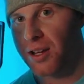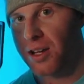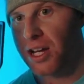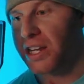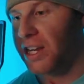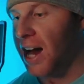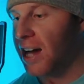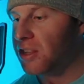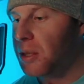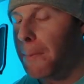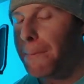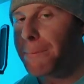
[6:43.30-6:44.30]
not
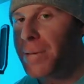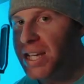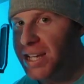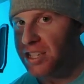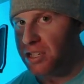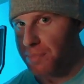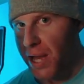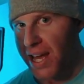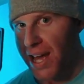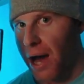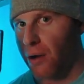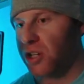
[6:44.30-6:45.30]
the biggest
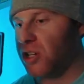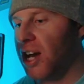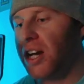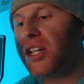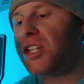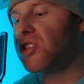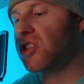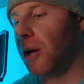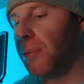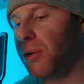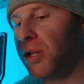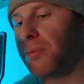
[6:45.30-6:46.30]
payout. You're not going to
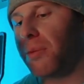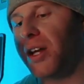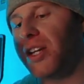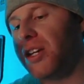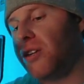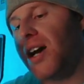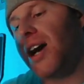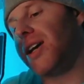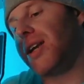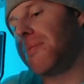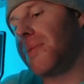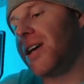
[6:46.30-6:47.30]
double your money. You're not
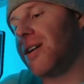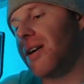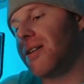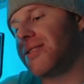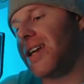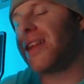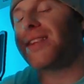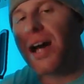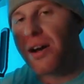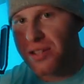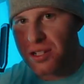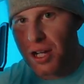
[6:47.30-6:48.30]
going to make ten
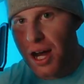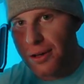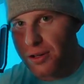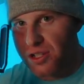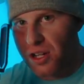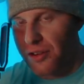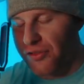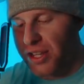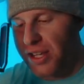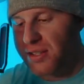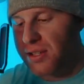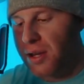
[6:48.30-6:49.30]
thousand dollars off of
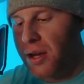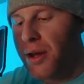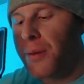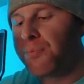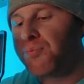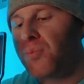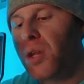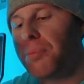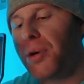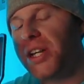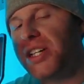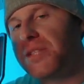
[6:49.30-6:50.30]
this,
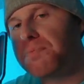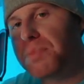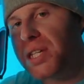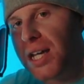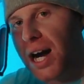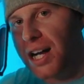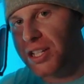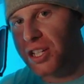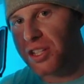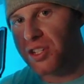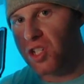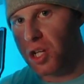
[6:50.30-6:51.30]
but it's beyond
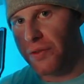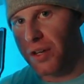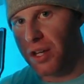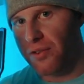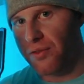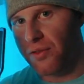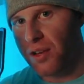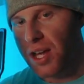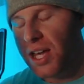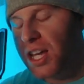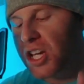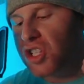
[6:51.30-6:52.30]
conservative.
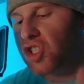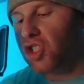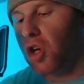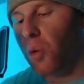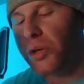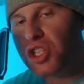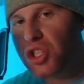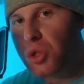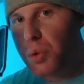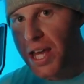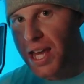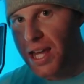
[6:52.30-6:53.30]
It's going to
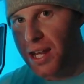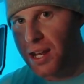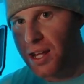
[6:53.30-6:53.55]
hit